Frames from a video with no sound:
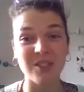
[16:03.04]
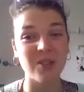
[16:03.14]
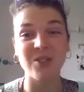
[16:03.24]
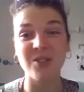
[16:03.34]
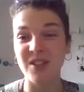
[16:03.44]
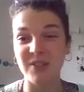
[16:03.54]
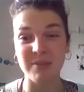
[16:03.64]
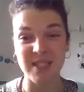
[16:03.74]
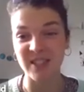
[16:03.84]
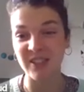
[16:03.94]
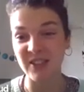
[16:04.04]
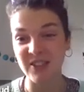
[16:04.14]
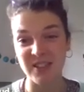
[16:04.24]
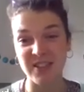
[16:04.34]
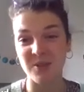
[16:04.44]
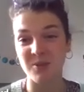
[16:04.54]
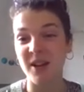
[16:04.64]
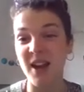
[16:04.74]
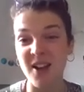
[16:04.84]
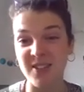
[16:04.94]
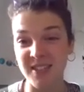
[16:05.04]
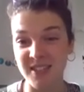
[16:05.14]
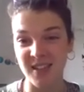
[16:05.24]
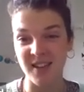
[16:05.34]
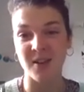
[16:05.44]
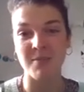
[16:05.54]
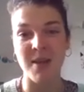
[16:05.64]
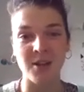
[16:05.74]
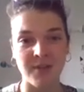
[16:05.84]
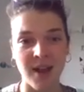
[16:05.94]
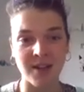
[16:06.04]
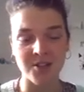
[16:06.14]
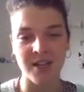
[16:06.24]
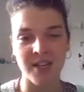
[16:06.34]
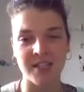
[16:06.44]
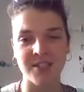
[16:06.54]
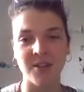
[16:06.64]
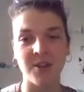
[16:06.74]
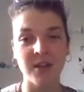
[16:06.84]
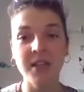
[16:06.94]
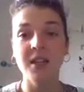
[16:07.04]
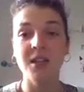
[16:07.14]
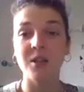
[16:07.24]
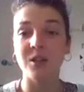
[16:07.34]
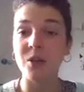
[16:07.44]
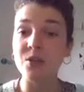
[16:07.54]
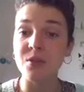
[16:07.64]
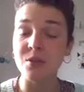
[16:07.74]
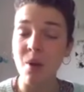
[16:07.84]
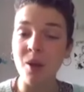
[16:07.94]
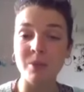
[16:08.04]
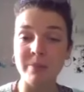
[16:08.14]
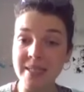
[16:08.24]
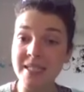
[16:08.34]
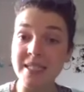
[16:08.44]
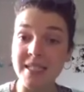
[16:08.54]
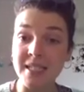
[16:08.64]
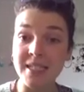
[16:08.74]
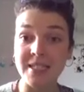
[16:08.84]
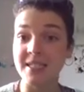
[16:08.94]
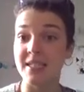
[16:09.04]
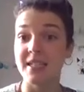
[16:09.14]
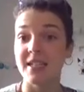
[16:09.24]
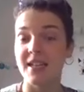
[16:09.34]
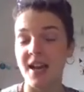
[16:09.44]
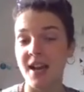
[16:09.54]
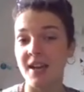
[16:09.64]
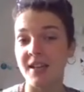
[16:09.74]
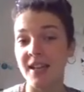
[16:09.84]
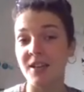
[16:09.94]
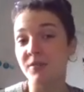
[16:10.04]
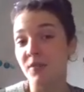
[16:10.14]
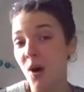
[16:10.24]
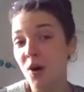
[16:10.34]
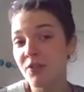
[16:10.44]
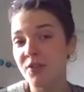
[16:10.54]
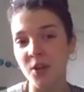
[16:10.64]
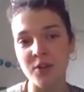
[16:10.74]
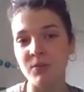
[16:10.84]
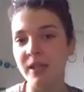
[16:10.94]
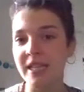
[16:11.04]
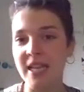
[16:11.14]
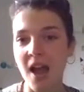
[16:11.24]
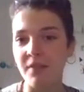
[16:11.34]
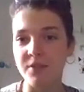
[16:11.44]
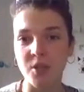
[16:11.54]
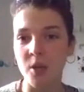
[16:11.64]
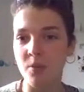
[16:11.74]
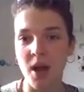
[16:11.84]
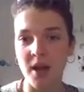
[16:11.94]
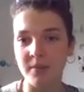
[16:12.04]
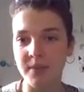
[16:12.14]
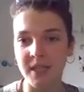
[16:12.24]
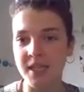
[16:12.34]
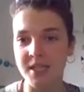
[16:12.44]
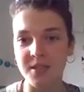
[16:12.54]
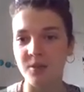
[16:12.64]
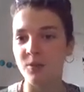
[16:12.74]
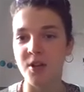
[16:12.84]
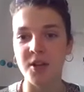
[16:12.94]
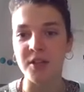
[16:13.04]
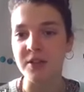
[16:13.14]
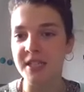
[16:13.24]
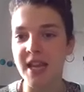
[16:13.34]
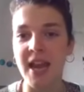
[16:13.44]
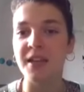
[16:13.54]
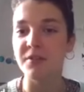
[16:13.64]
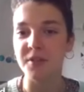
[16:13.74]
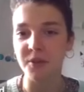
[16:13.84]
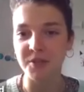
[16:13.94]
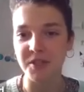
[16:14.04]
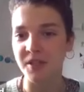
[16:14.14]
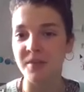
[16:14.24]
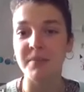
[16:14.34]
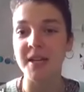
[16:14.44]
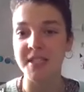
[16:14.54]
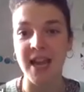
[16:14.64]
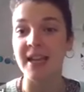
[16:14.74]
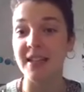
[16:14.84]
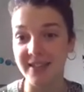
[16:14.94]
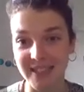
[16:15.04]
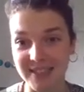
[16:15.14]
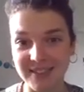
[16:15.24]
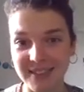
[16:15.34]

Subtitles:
loads of different materials in their warehouses and manufacturing. And so loads of smaller businesses like Evolve don't really have scope 1 because we're not using any fuel to combust anything.